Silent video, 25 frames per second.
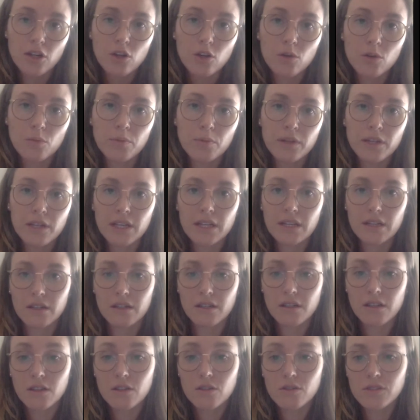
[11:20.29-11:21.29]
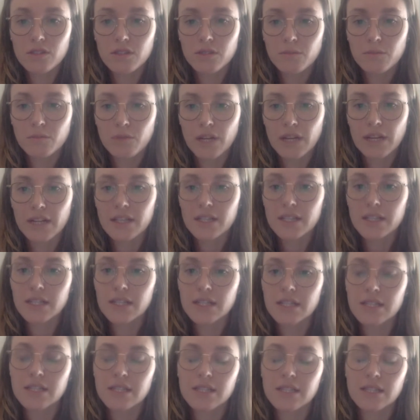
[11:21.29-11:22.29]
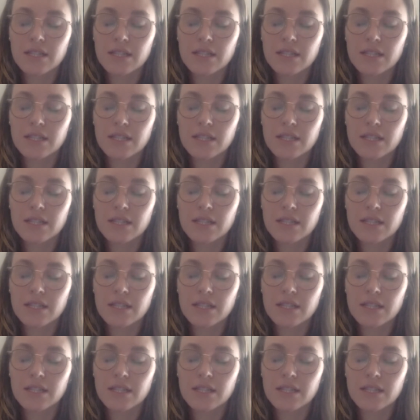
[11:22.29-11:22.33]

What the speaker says: opening and closing brackets,